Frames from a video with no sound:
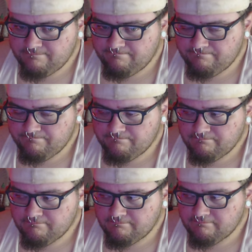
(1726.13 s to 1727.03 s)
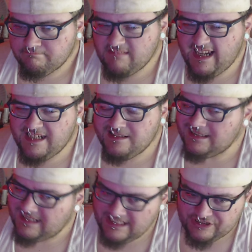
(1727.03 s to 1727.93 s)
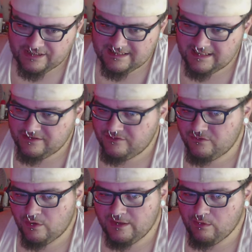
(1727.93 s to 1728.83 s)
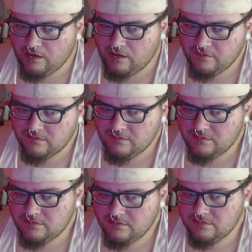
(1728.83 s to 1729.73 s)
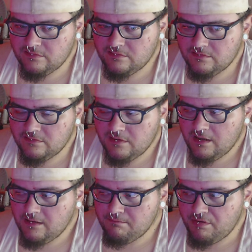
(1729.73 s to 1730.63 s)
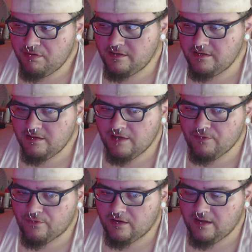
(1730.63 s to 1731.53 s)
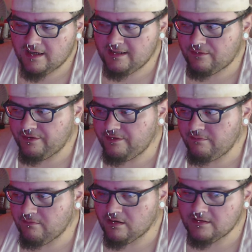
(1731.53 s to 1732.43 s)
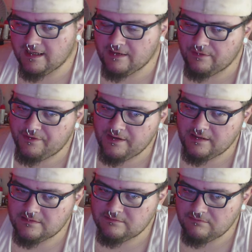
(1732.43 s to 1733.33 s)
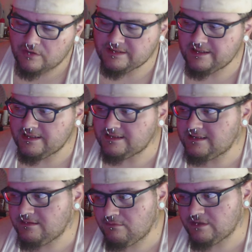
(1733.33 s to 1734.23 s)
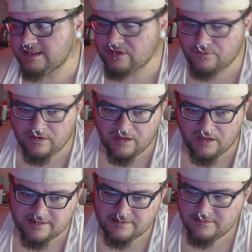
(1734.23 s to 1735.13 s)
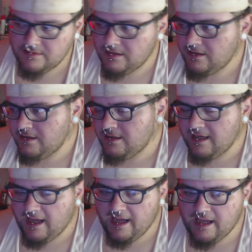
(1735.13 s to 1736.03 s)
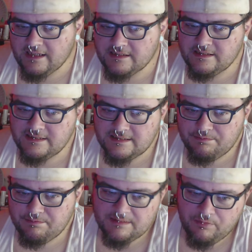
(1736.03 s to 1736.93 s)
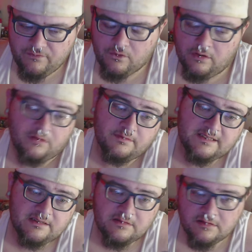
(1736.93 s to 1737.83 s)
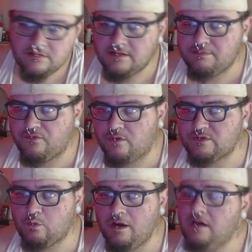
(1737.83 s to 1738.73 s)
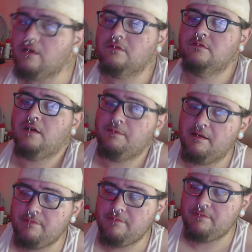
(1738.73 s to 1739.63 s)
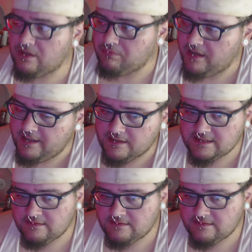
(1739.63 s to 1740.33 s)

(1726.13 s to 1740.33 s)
That's ancient. That's like 2012. But I've overclocked everything. Well, not everything. Most things. Most things are overclocked. And it performs. It performs well. I'm not bitching or complaining. It's my baby.